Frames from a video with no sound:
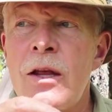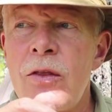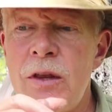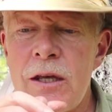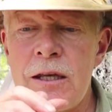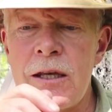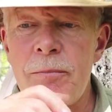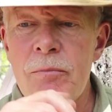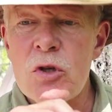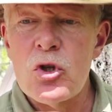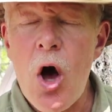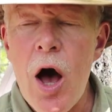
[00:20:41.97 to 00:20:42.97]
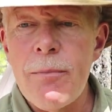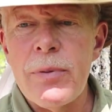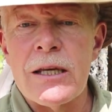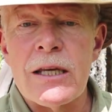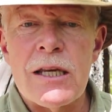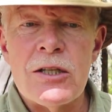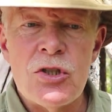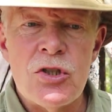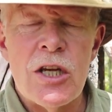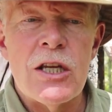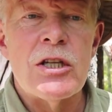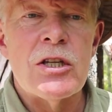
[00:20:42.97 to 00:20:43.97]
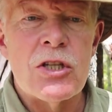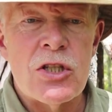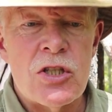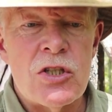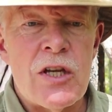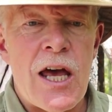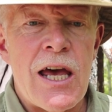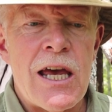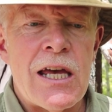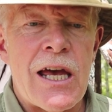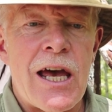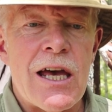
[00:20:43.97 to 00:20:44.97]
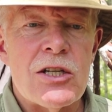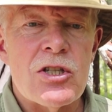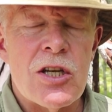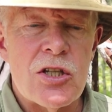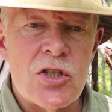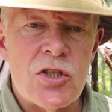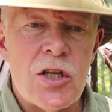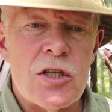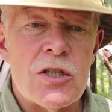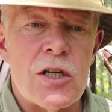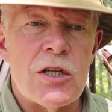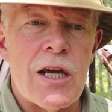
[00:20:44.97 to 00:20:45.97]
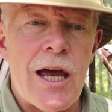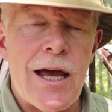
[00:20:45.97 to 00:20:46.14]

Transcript: the topping didn't stay as consistent